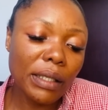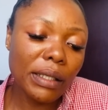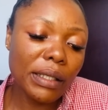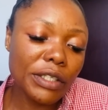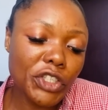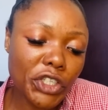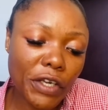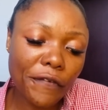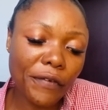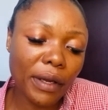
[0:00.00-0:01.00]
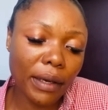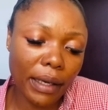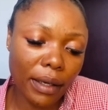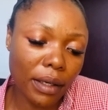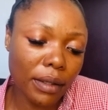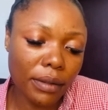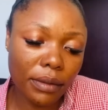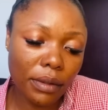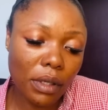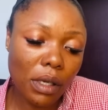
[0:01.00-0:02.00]
the chief clerk,
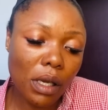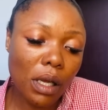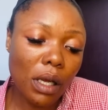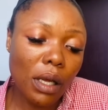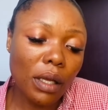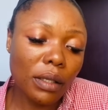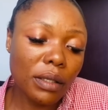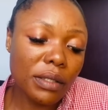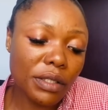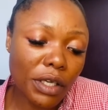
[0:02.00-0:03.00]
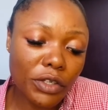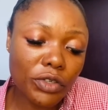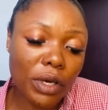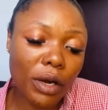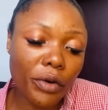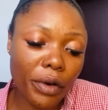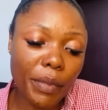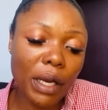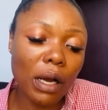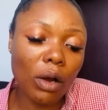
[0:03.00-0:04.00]
the Central
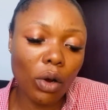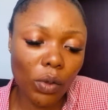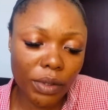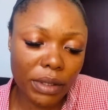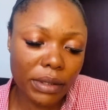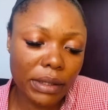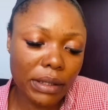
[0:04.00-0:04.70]
Criminal Courts,